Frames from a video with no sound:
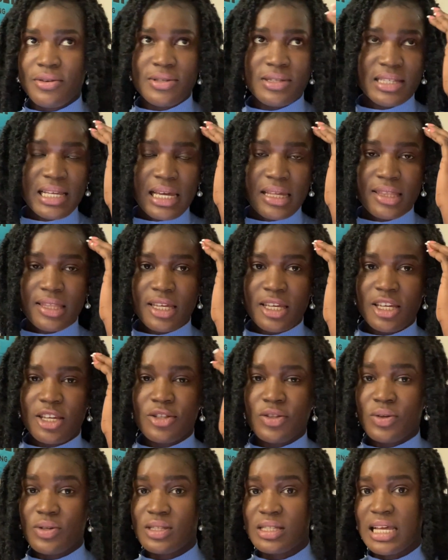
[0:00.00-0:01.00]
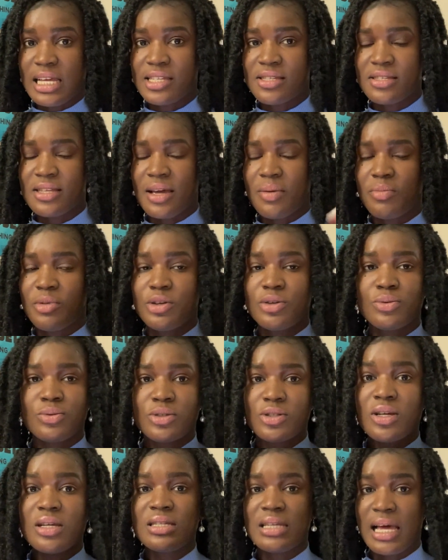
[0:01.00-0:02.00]
start thinking or start stammering. You
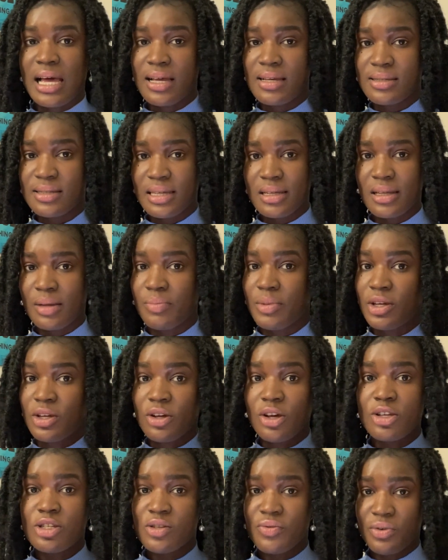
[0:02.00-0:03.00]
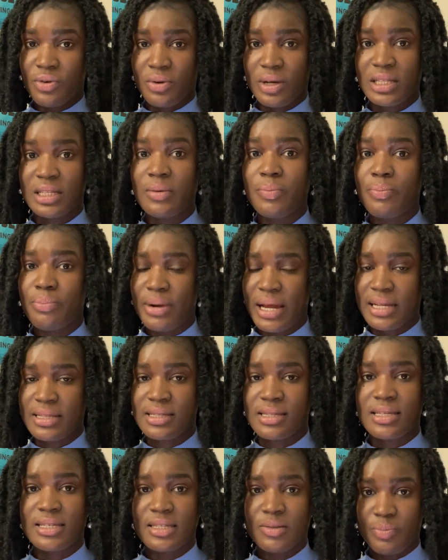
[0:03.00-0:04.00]
just answer them because you've already
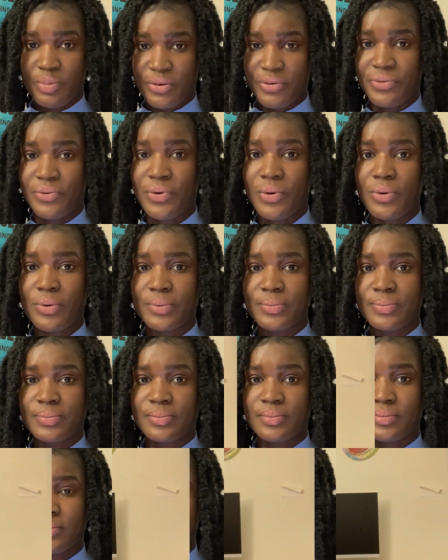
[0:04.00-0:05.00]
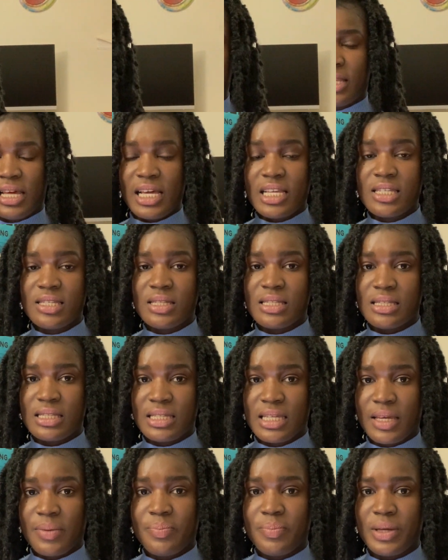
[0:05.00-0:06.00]
practiced before. The next
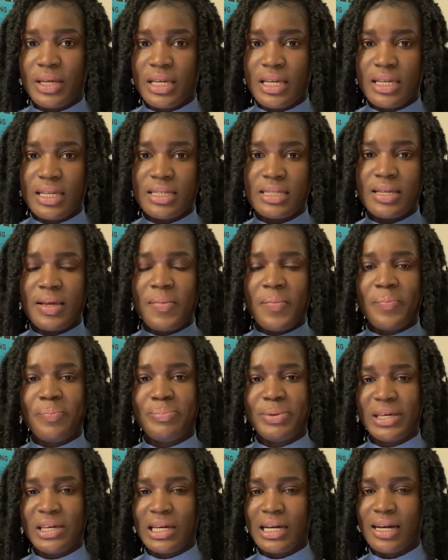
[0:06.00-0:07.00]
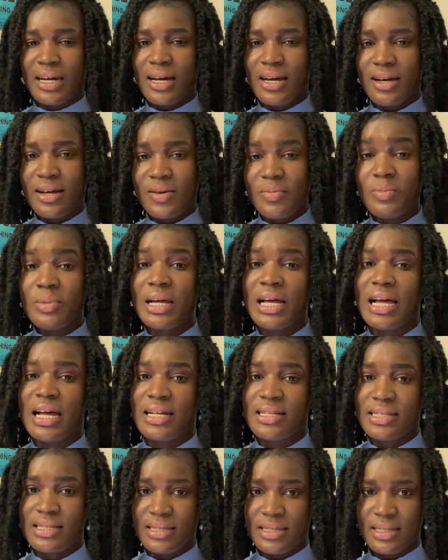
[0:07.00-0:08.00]
tip is be calm
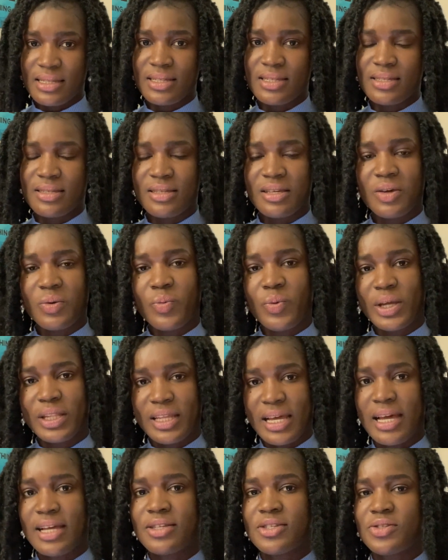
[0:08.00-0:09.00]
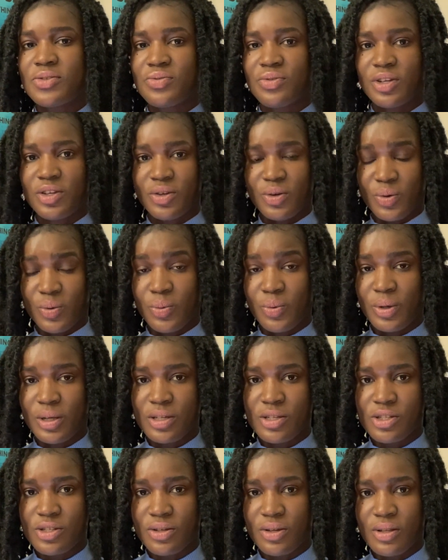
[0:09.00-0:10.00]
and sincere when answering your
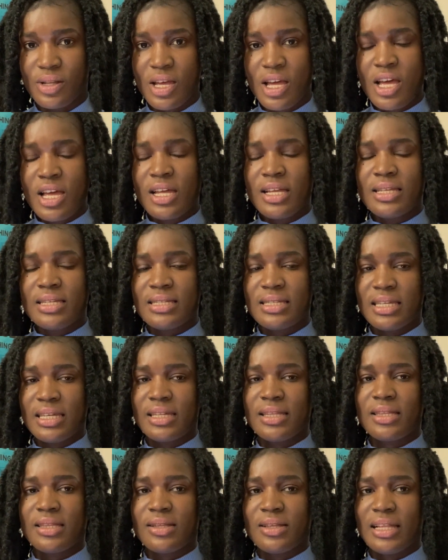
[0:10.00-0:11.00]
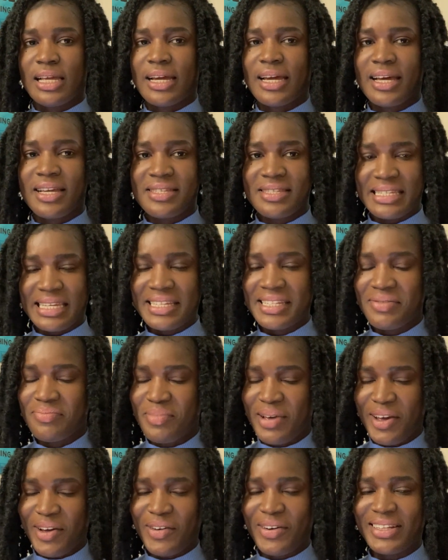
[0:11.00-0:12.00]
question. See, like I said in
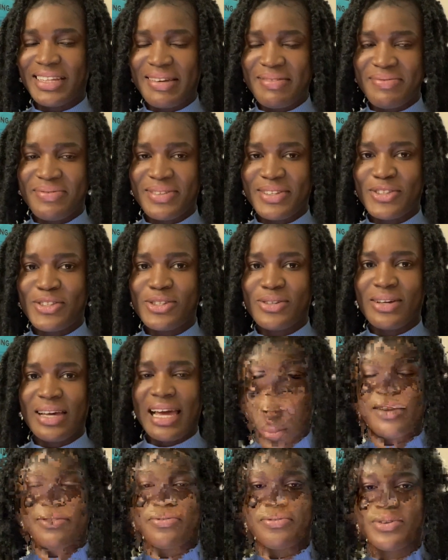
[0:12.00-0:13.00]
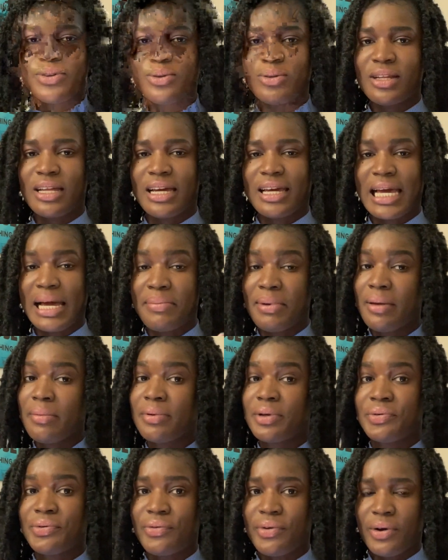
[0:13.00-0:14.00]
my other video, I feel like, I might
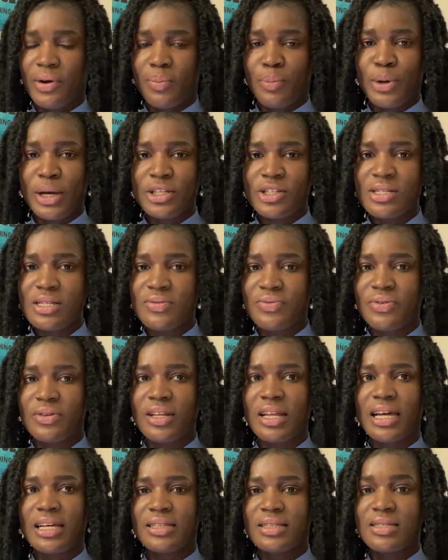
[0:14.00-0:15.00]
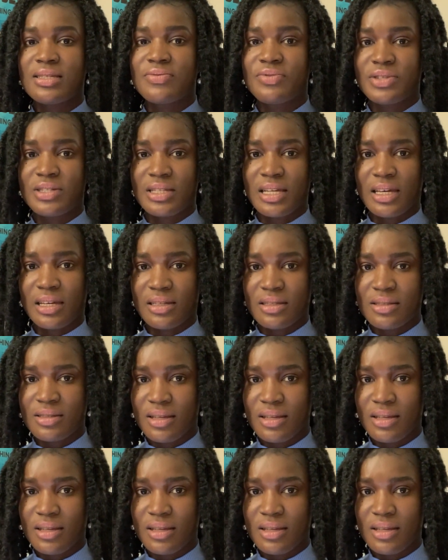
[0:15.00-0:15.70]
be wrong, but I just feel like this visa